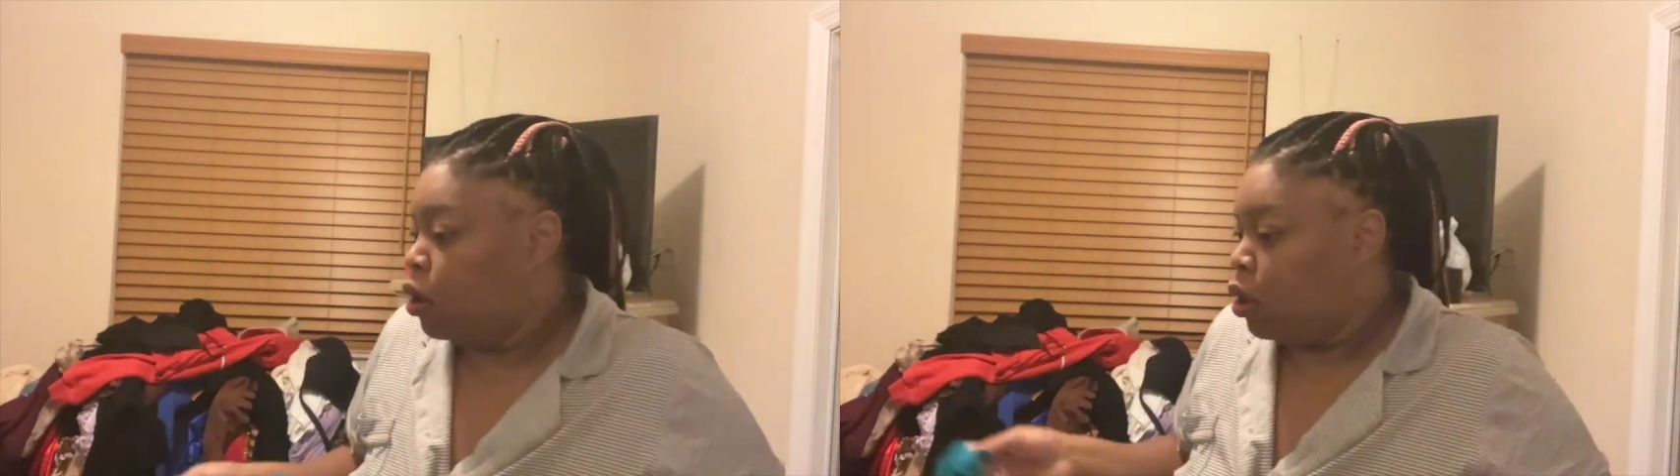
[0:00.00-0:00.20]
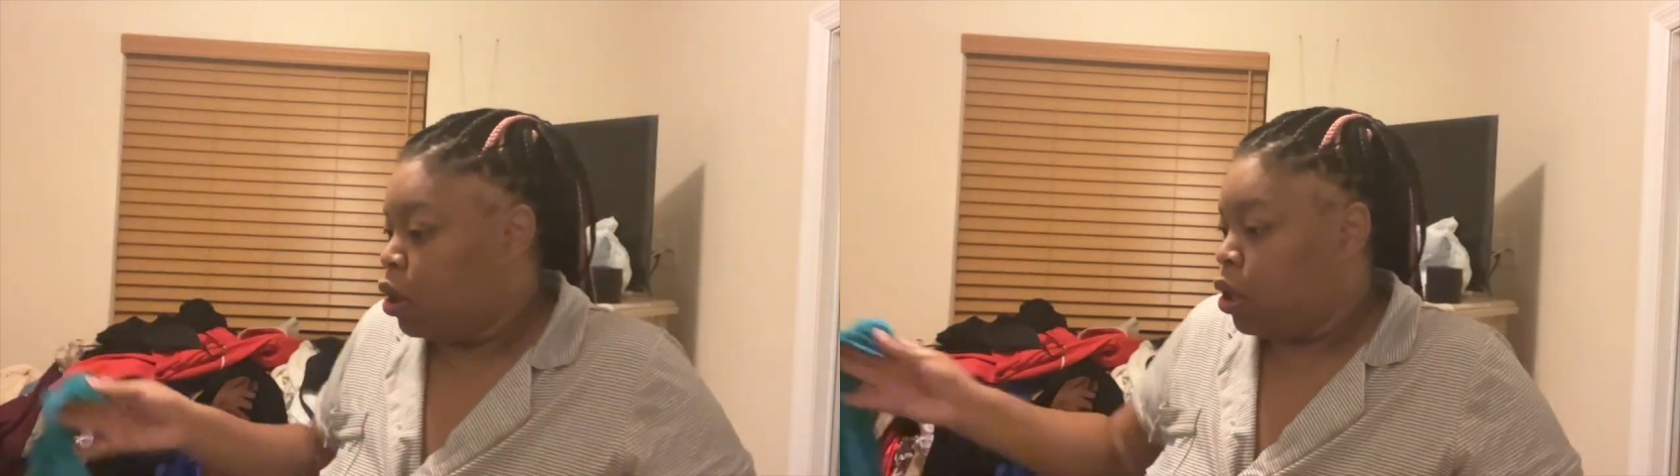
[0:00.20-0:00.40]

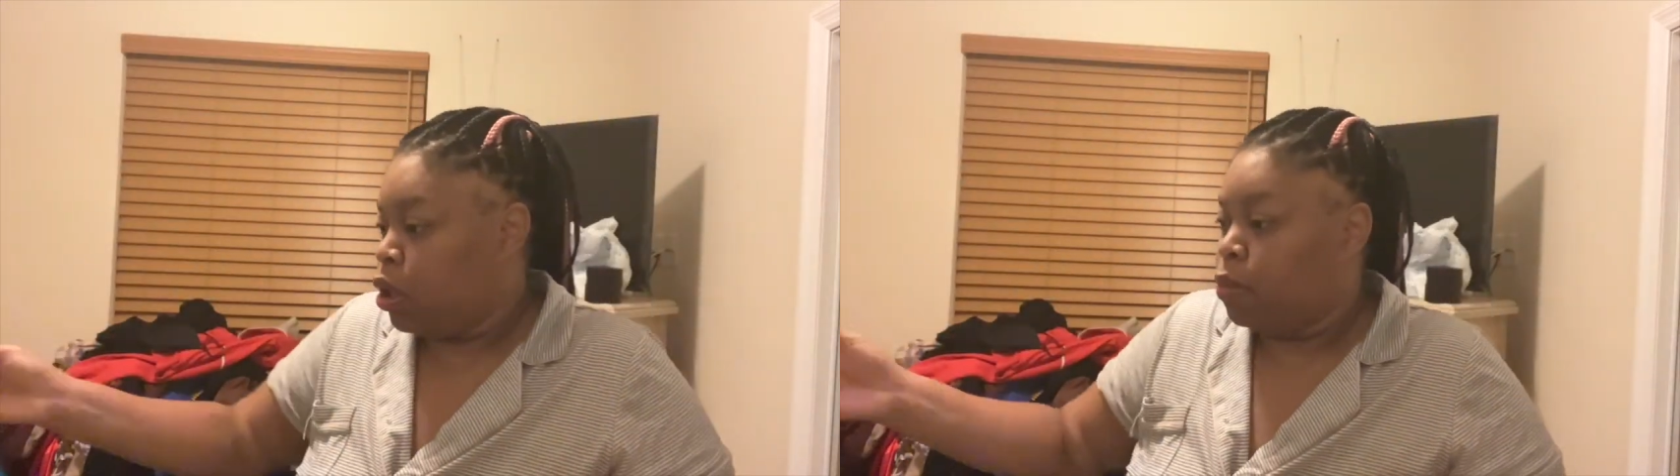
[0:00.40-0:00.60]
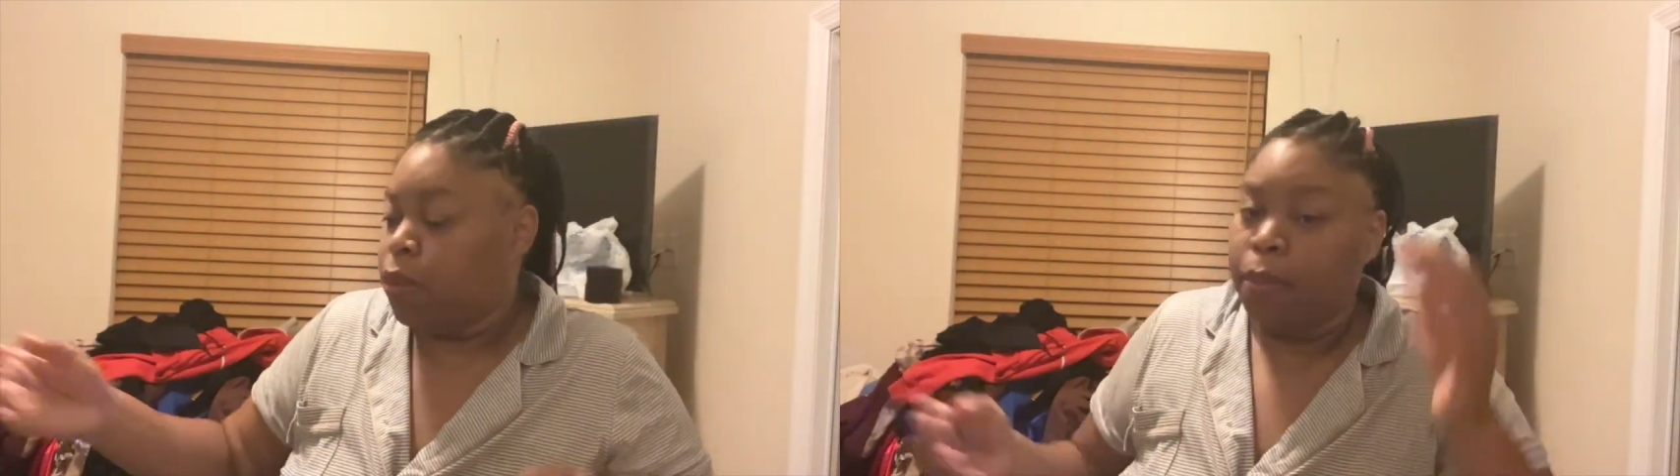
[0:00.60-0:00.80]

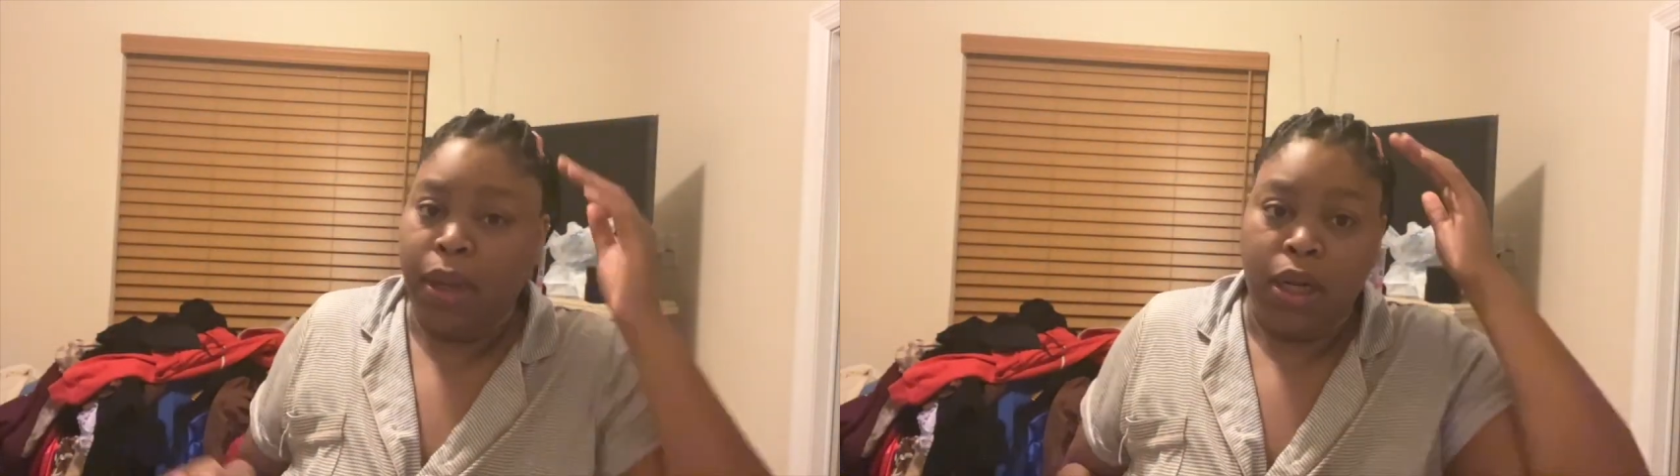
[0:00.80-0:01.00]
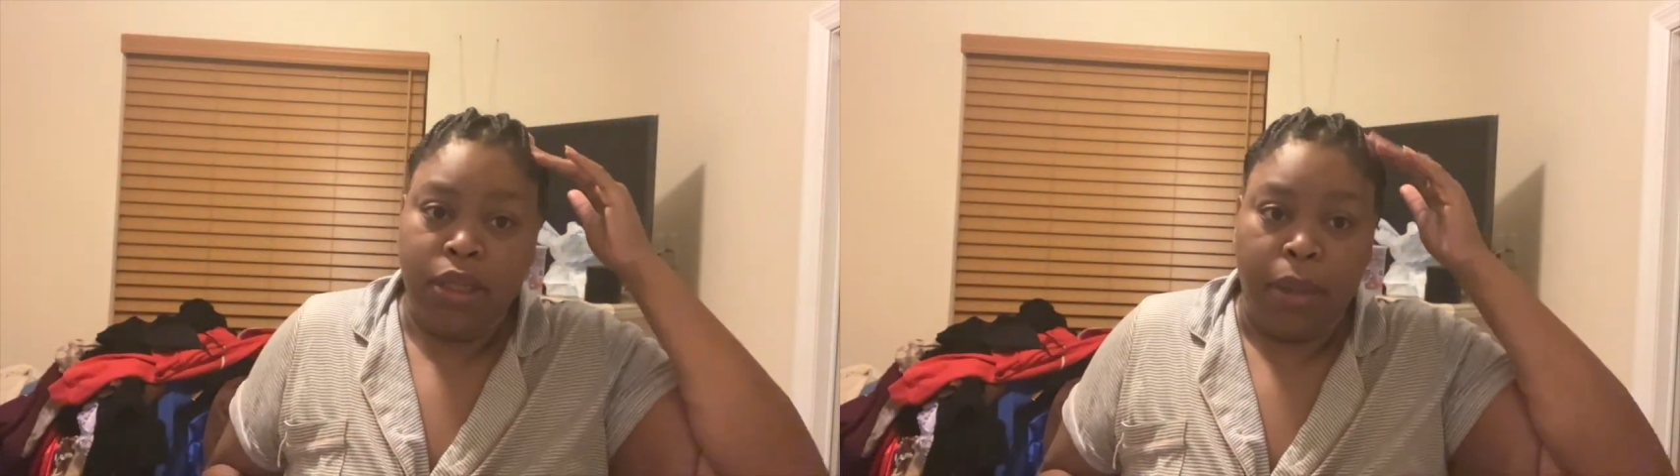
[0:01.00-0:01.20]
I'm
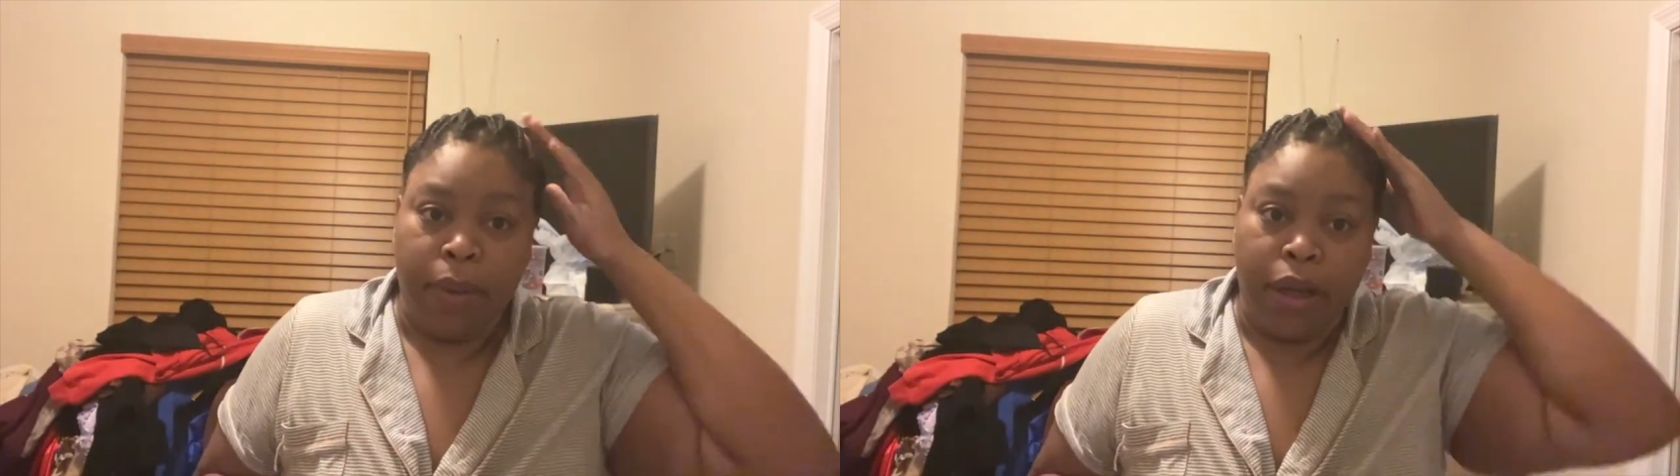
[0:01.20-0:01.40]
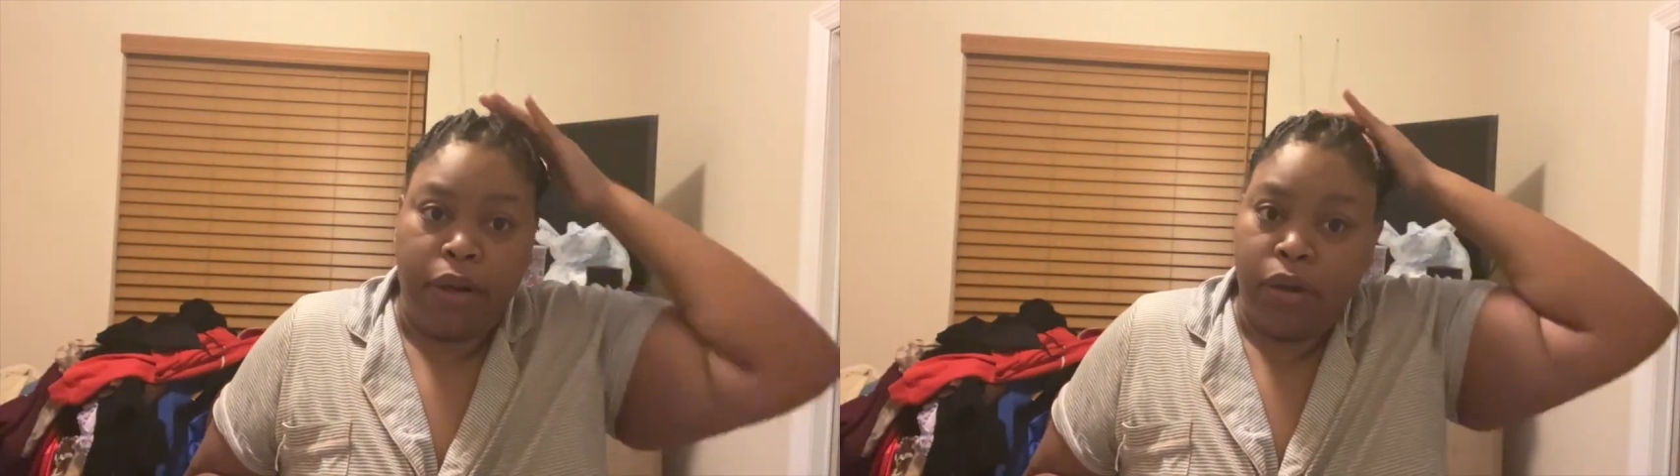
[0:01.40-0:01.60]
about to tie
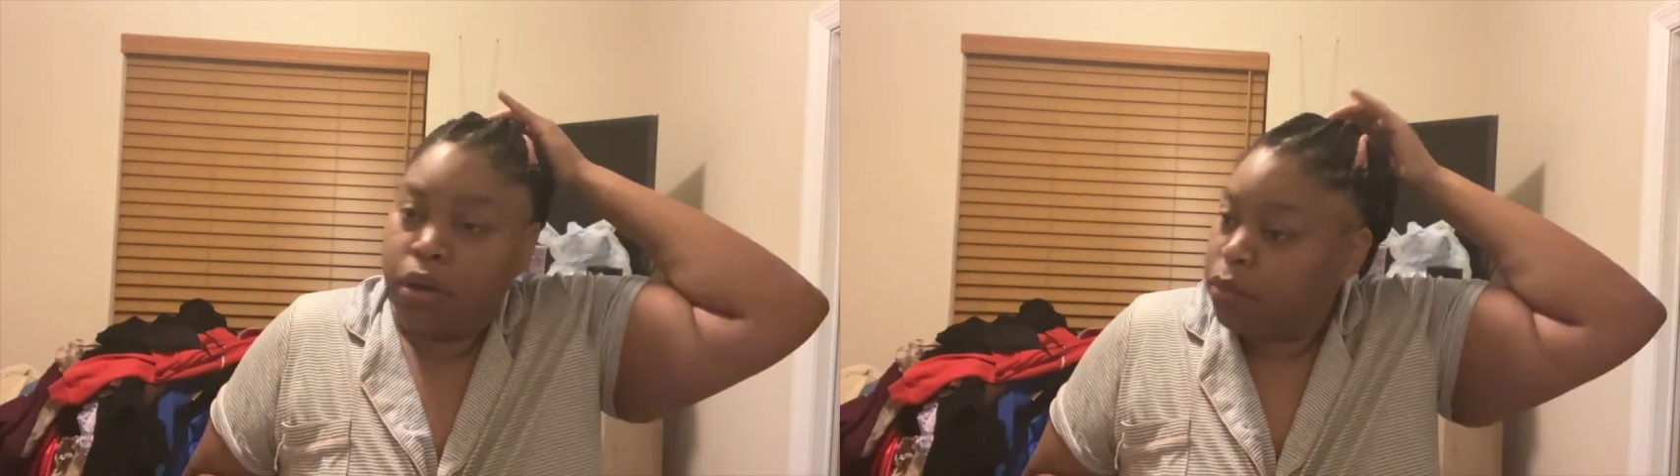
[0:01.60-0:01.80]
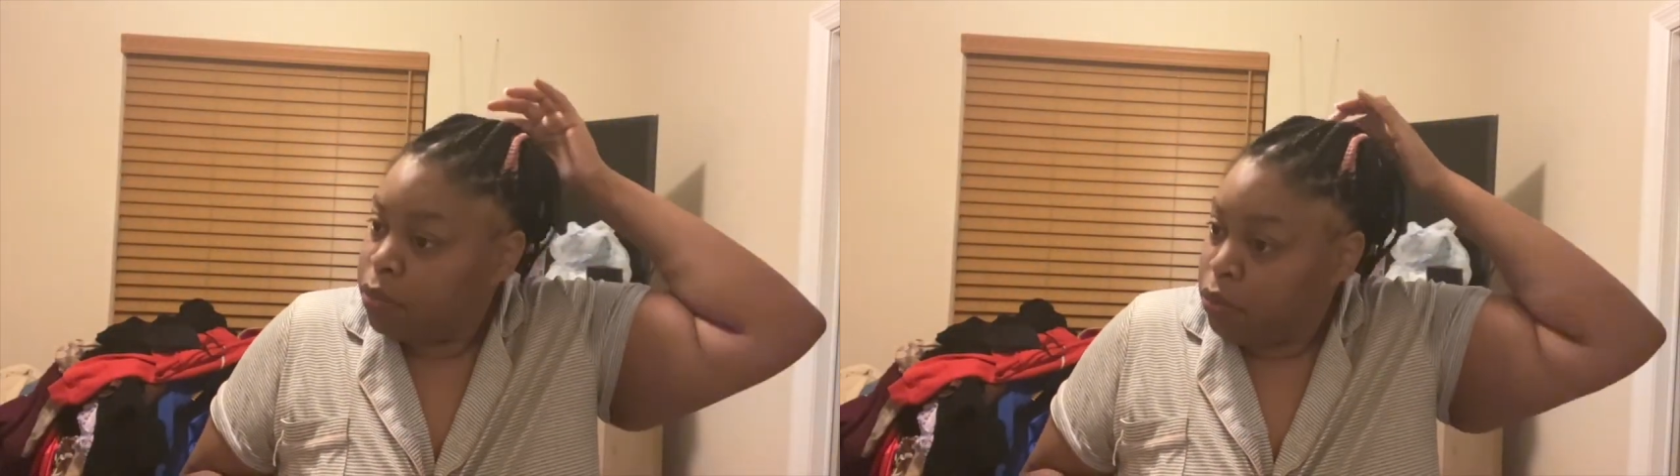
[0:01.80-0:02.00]
my hair up